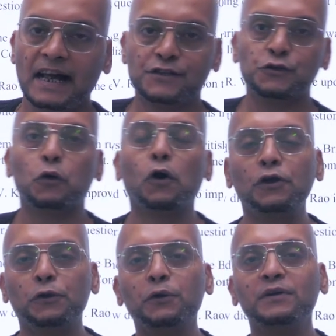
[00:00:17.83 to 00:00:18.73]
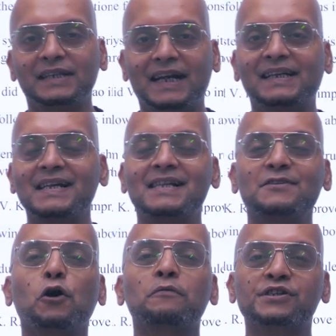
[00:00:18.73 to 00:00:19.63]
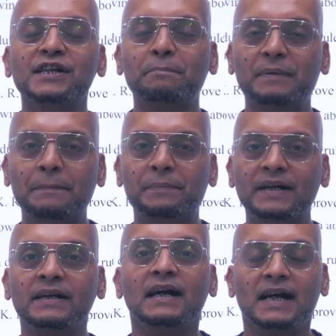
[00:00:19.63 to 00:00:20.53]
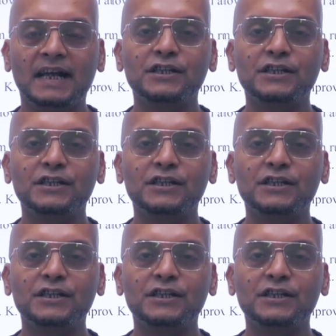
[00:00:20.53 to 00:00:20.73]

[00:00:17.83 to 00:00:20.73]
as you all know that this is optional paper